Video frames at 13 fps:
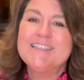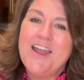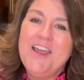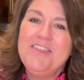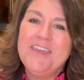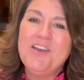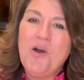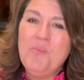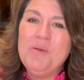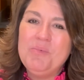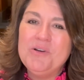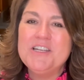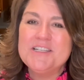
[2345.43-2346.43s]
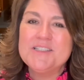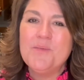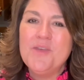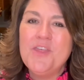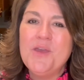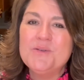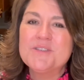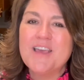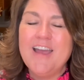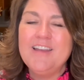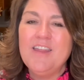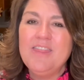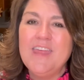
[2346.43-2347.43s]
And I think I'll be putting some of those
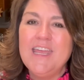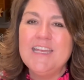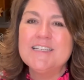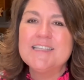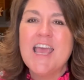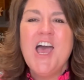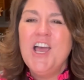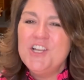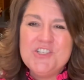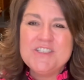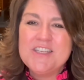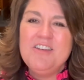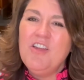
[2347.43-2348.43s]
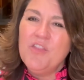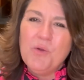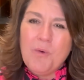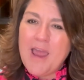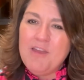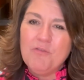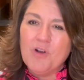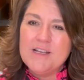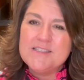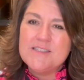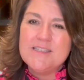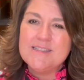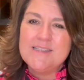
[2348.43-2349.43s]
kind of things. Just another way for
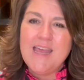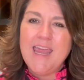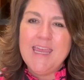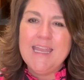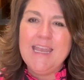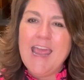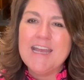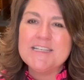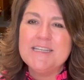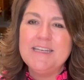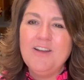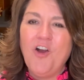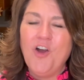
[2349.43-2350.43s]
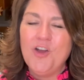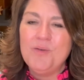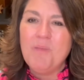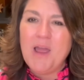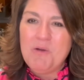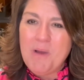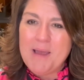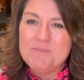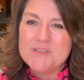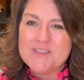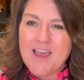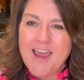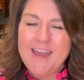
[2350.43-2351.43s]
us to stay connected on my
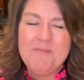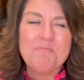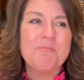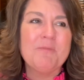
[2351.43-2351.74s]
website.